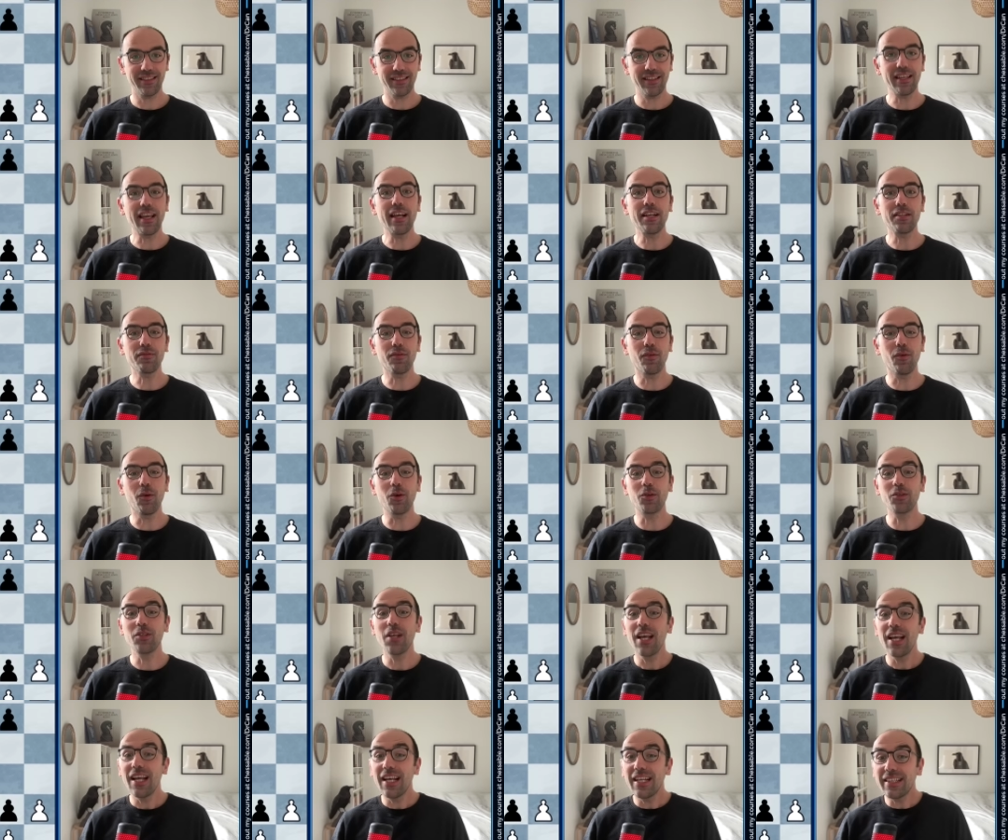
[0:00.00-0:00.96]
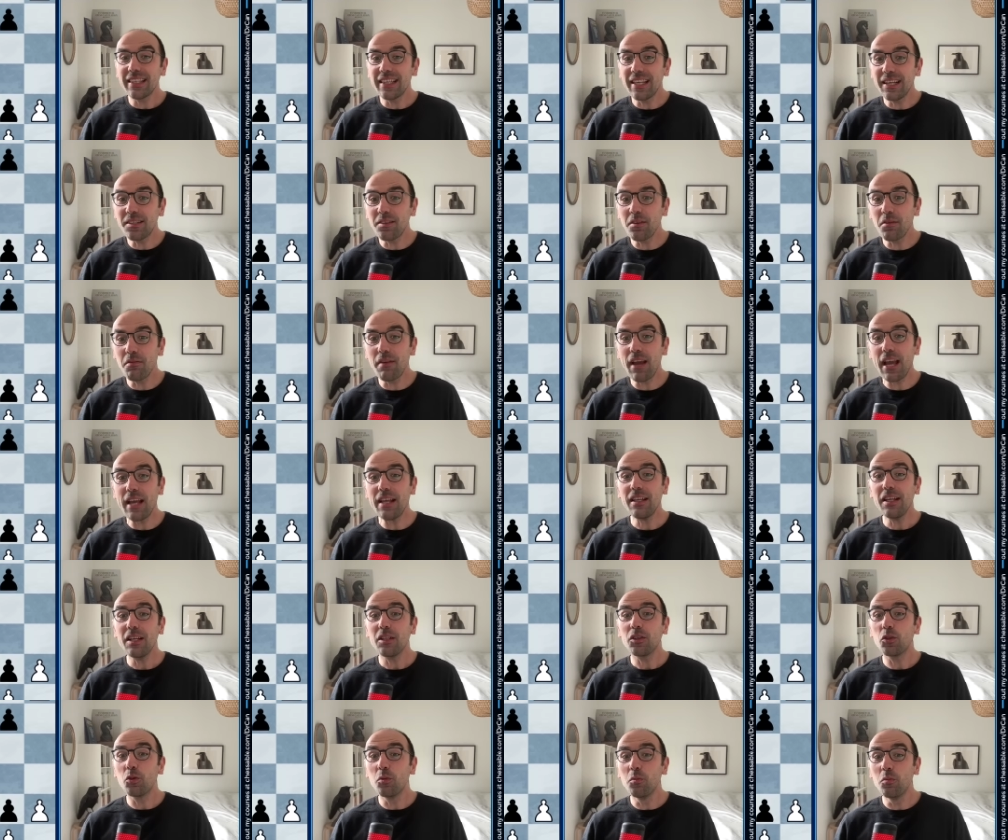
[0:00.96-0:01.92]
Yes, folks, there's a
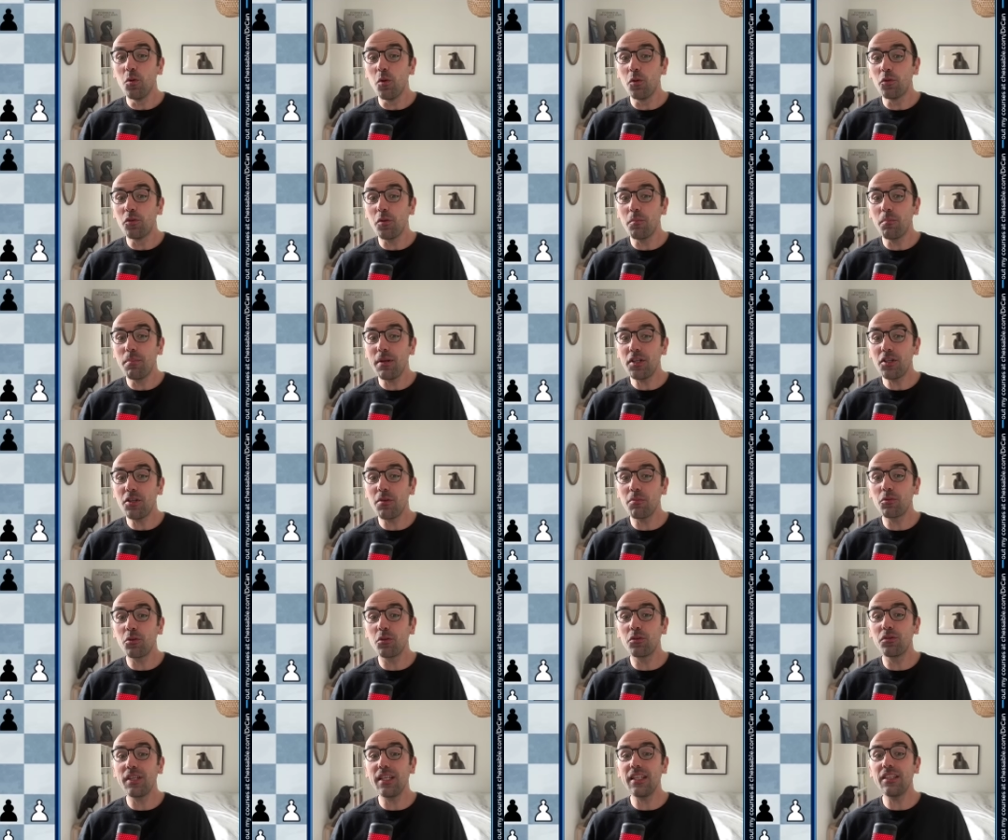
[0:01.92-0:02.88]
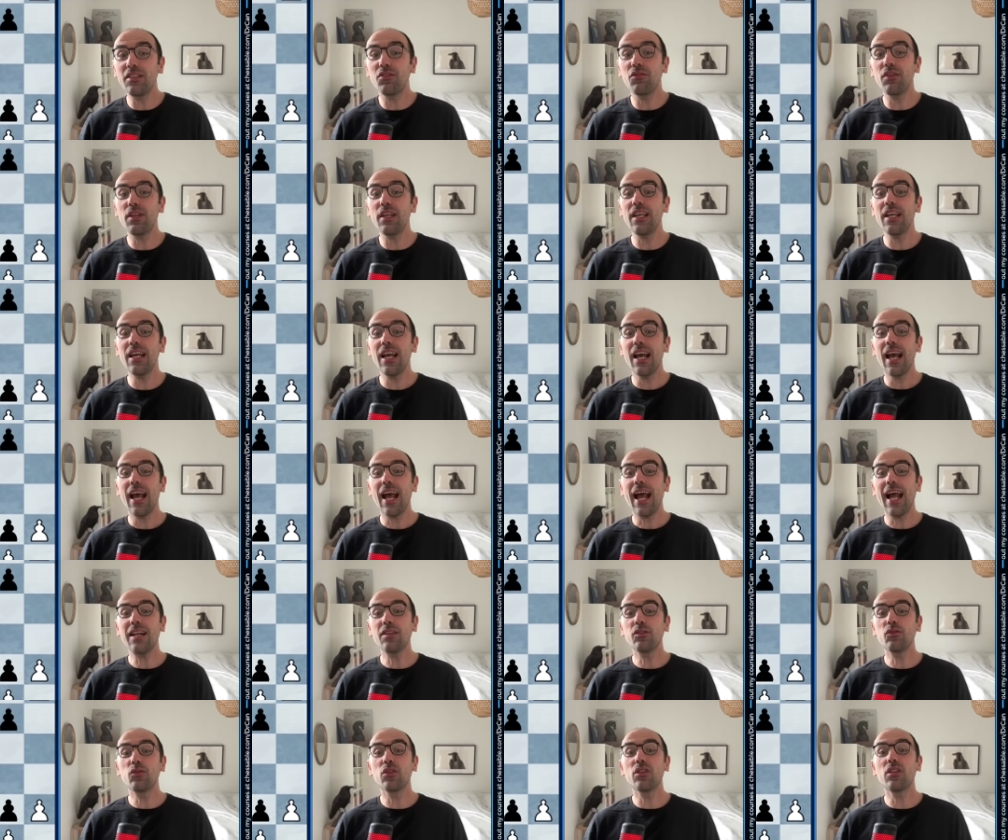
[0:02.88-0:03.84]
way to move the bishop to d3
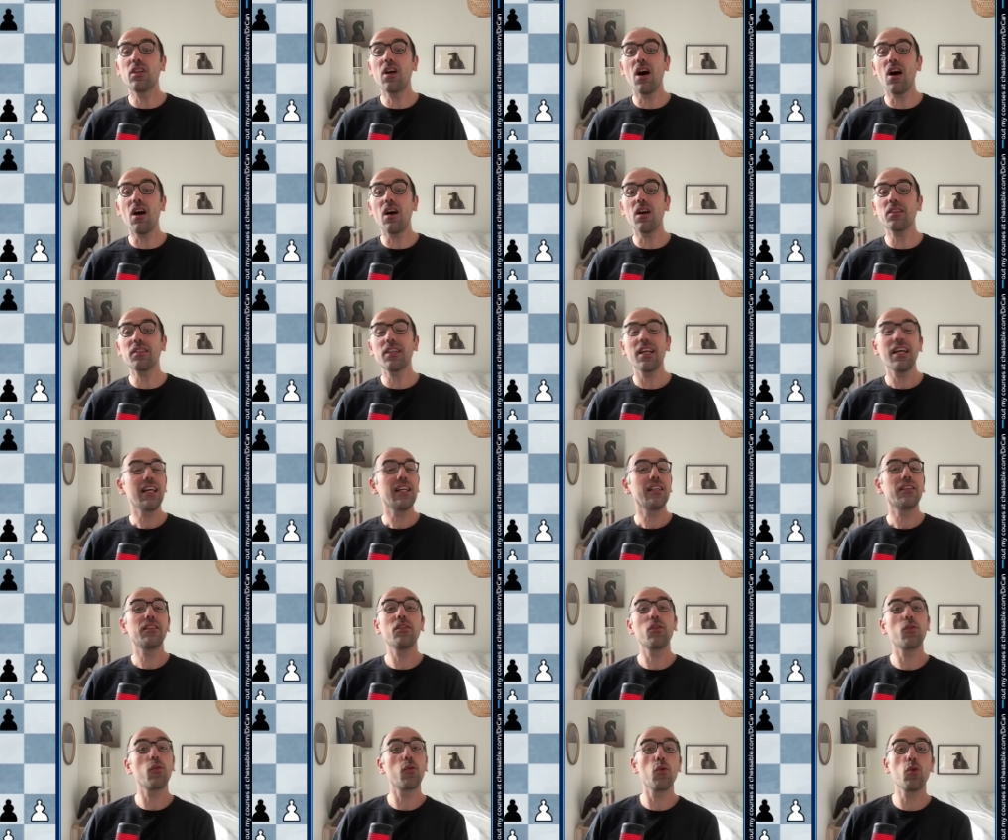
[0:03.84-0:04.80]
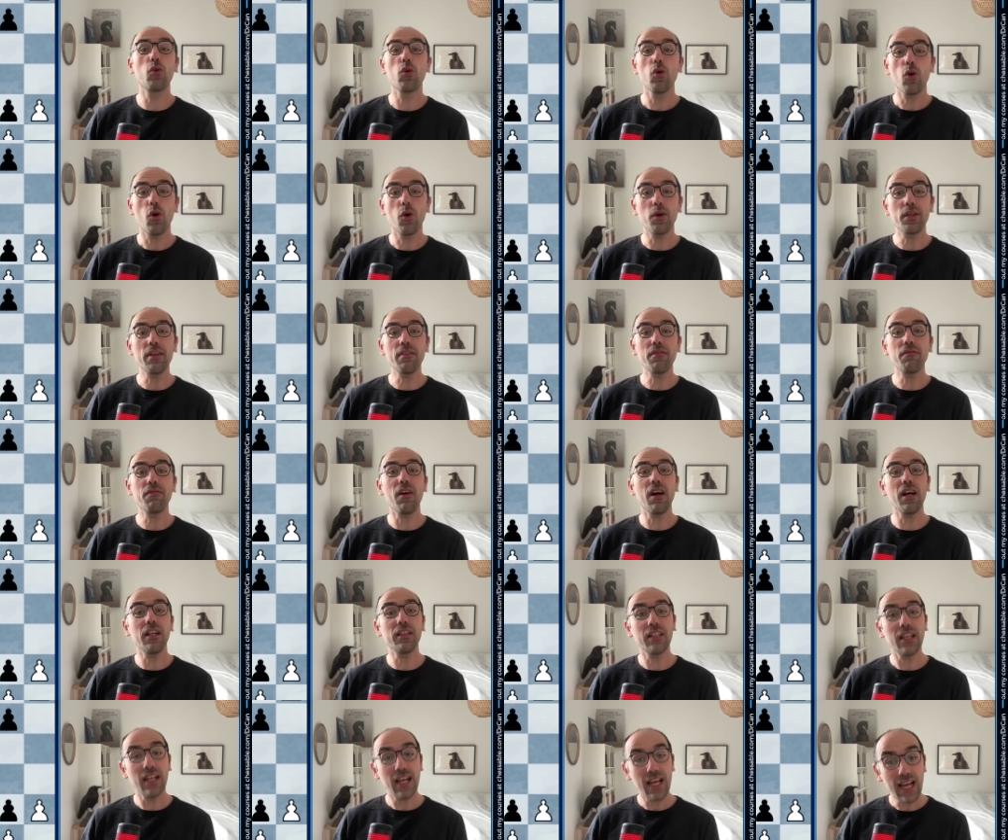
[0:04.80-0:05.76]
and to guard the rook on
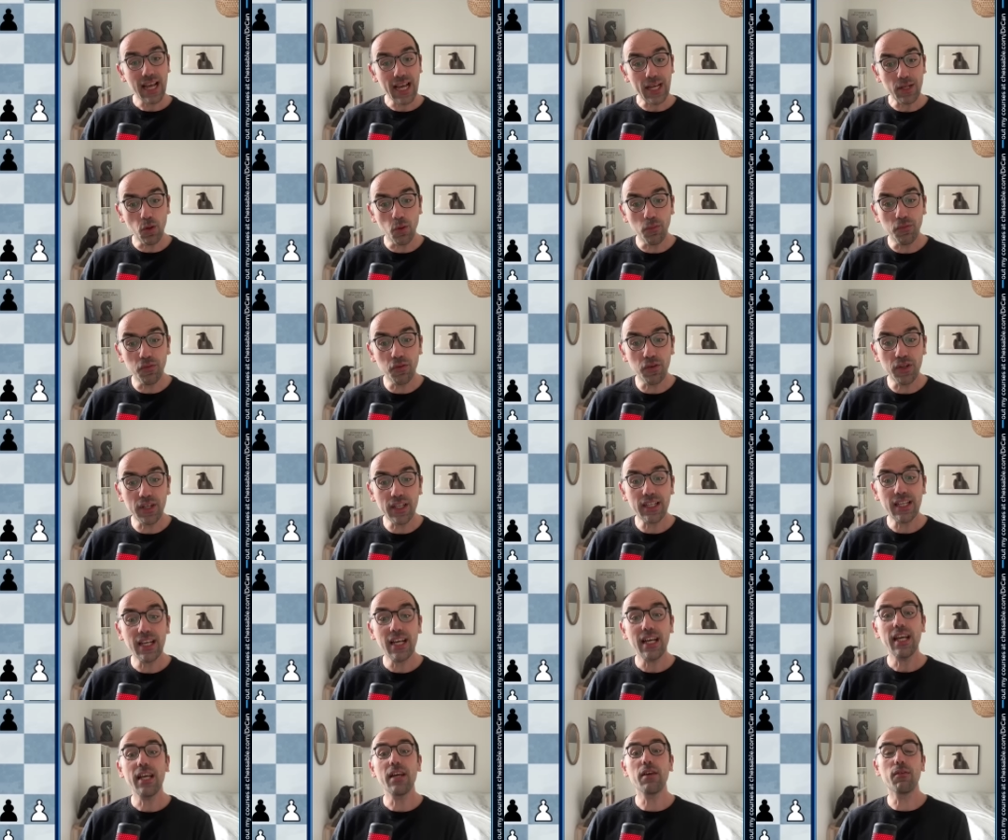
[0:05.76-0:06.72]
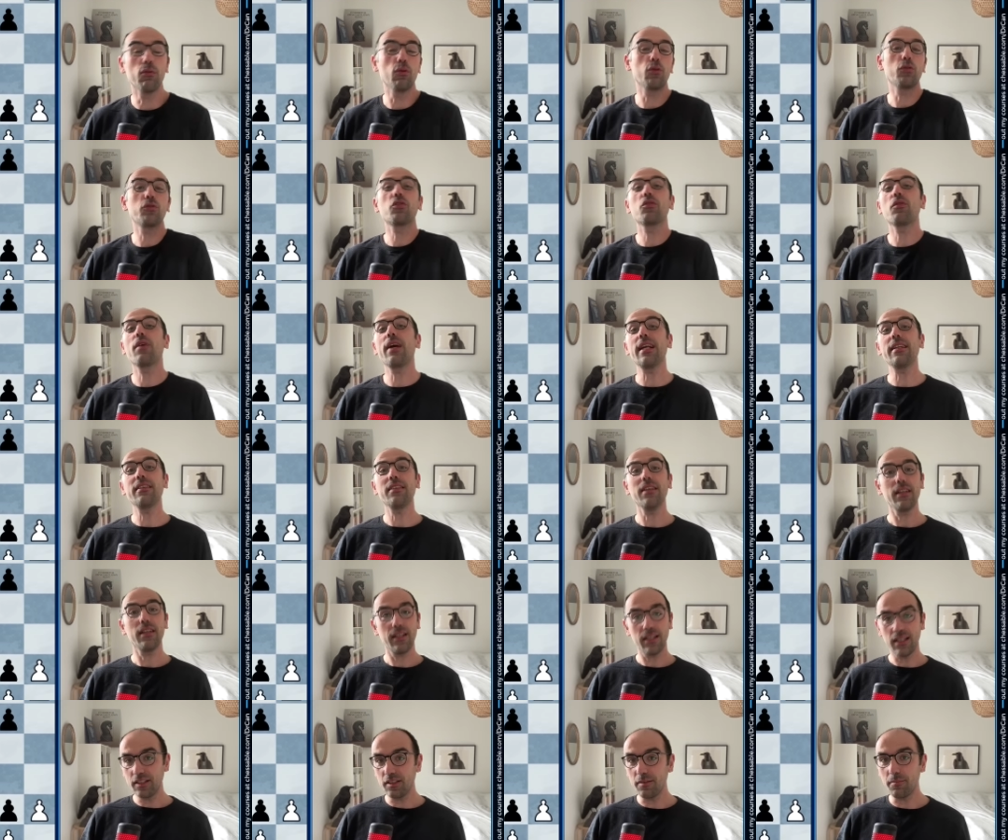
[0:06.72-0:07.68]
f1 and offering a rook trade
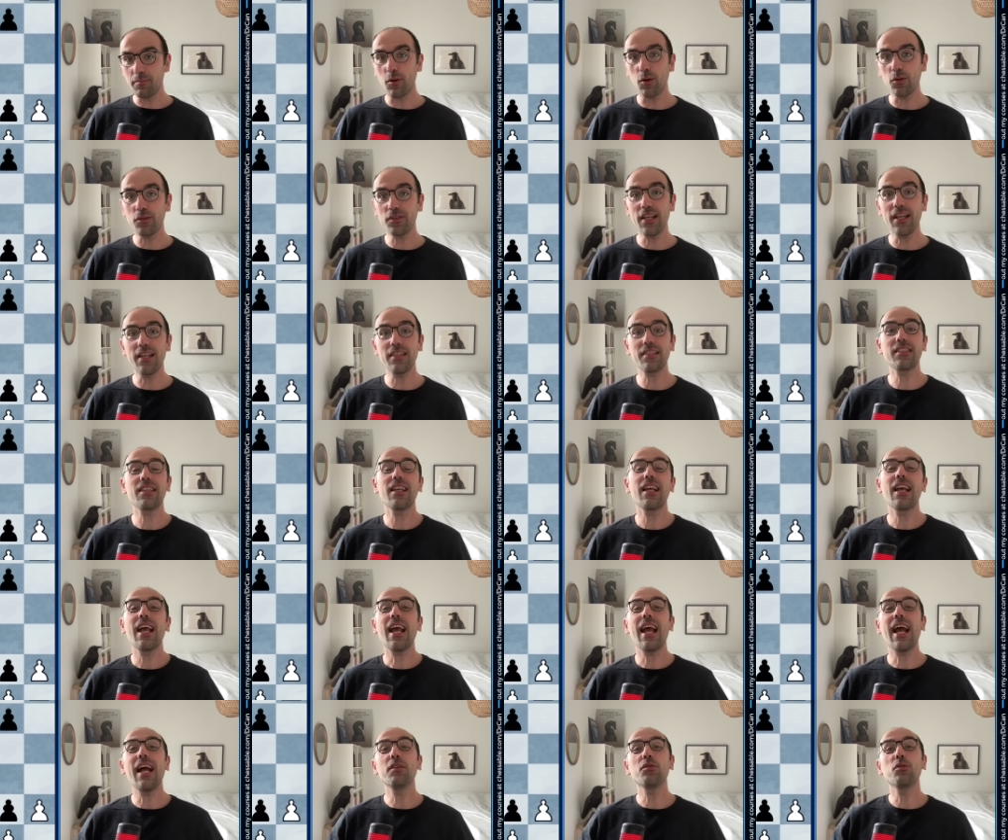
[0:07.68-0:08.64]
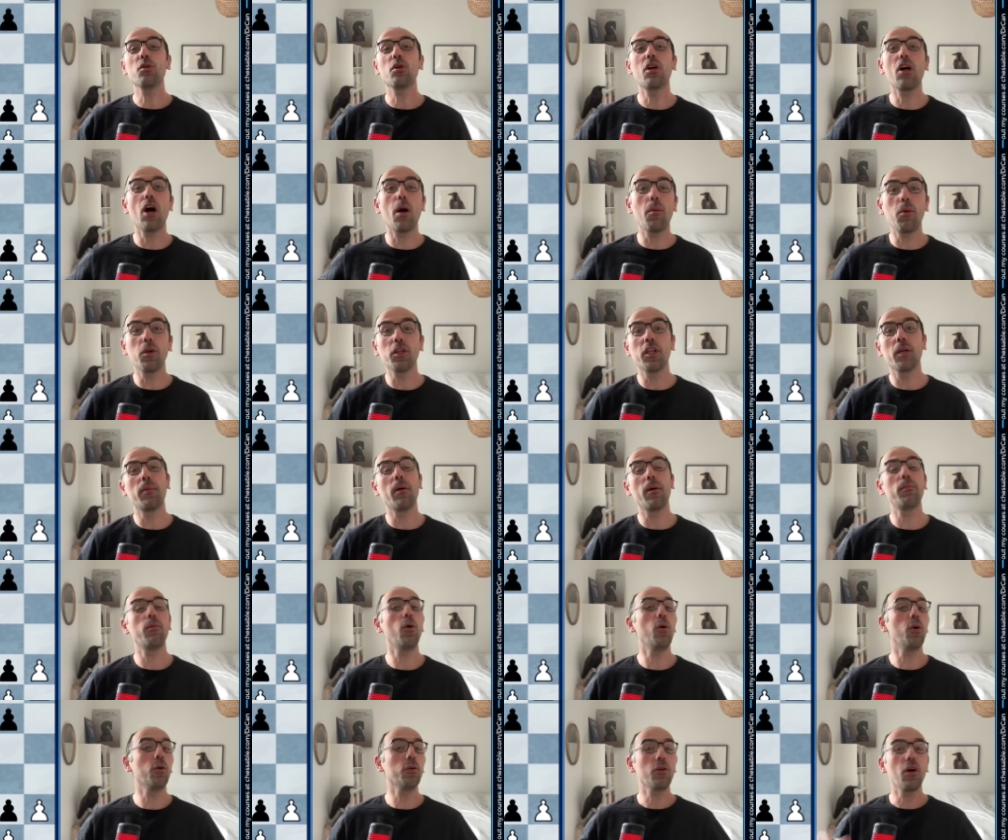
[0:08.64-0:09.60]
in the process and you gobbled up a
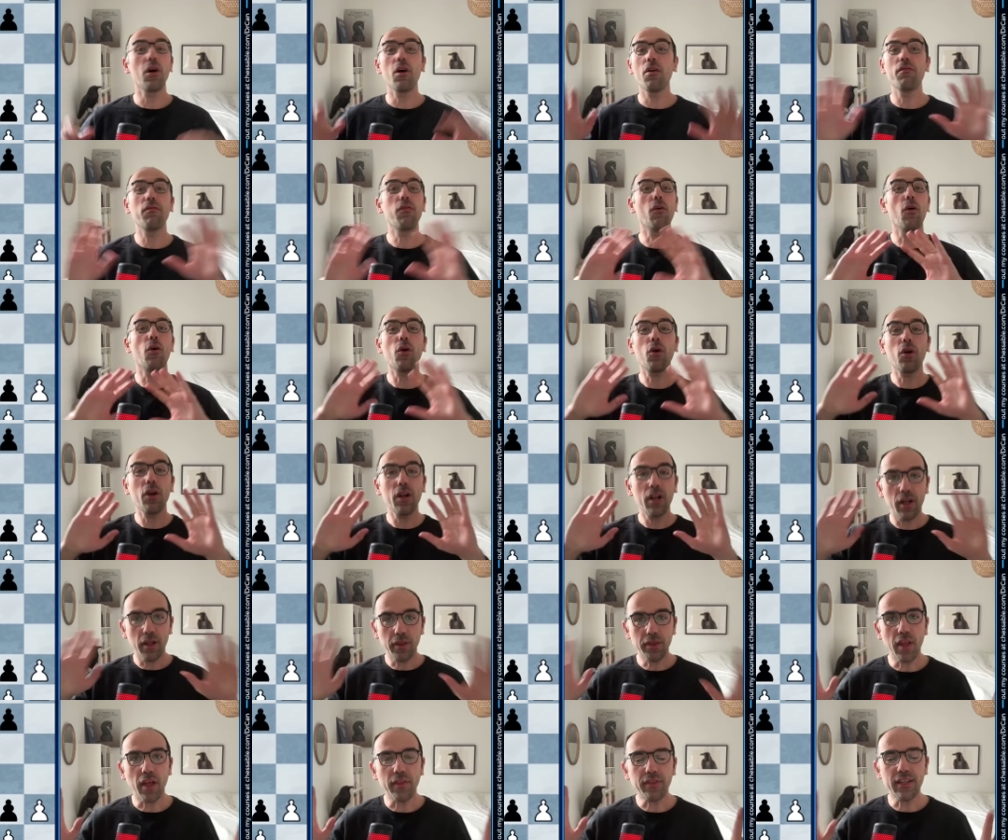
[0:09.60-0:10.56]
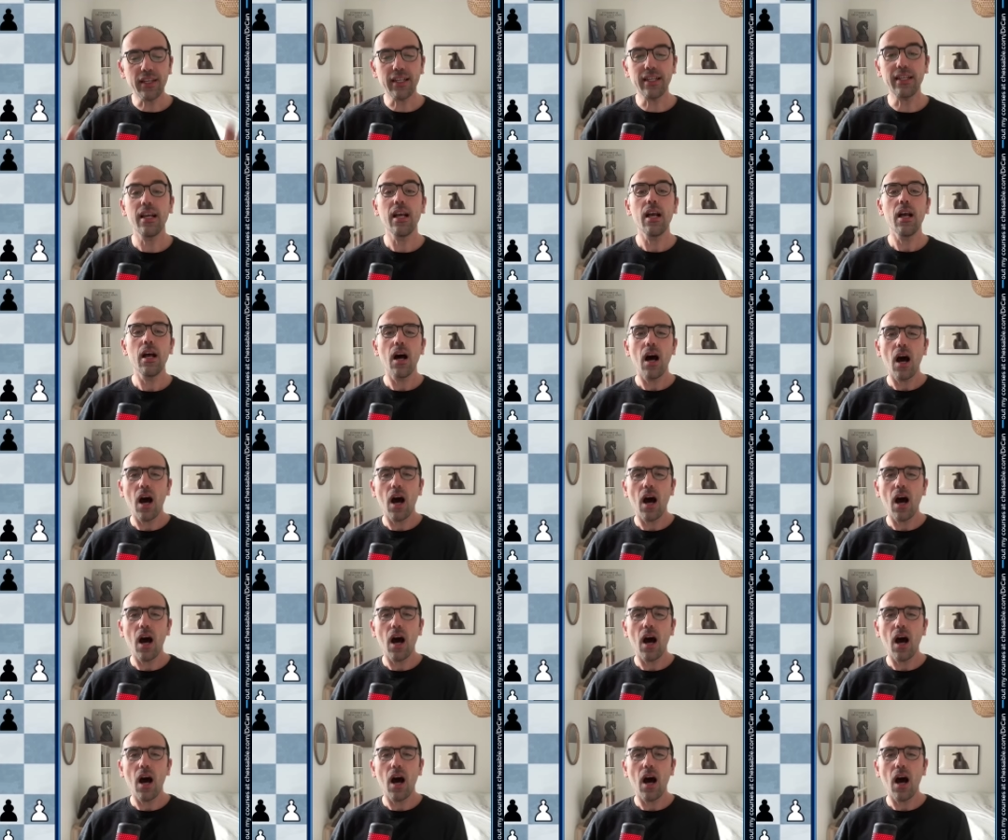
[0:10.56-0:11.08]
pawn for nothing.